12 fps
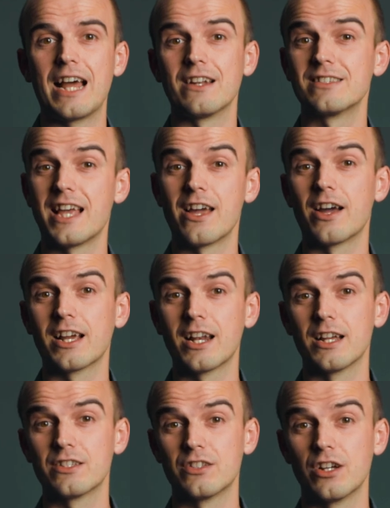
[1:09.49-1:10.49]
Atlas AI
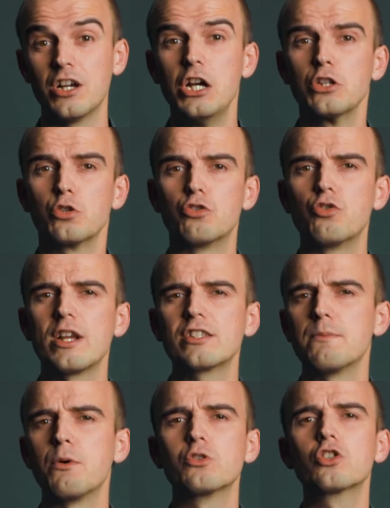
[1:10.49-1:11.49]
cluster to address
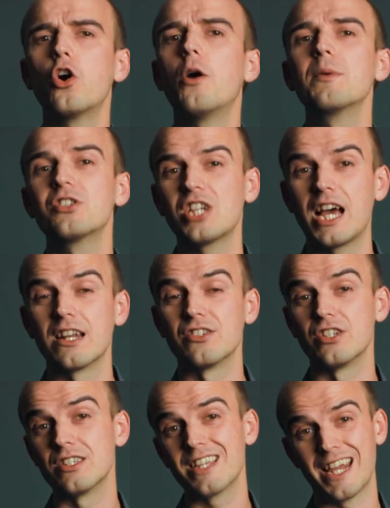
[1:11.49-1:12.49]
the most common
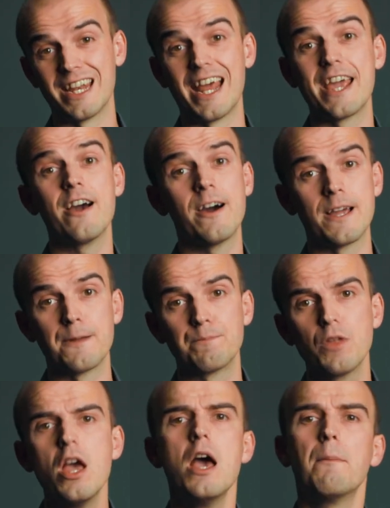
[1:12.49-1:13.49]
challenges in AI.
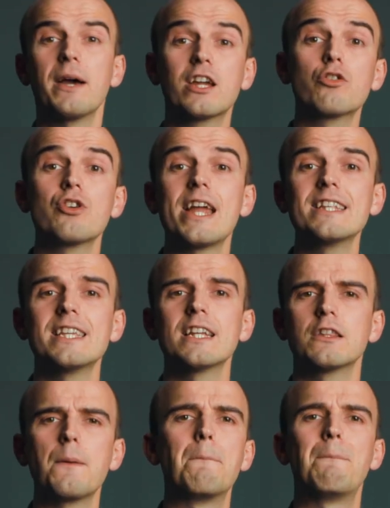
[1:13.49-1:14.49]
By
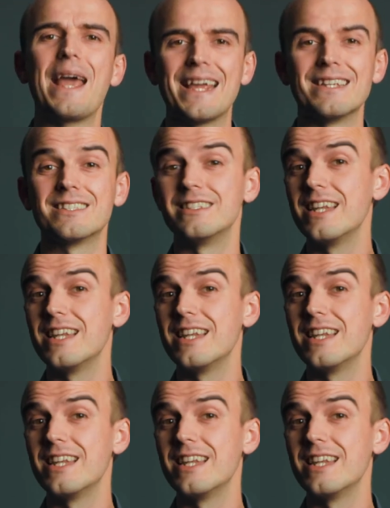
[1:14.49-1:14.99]
creating the base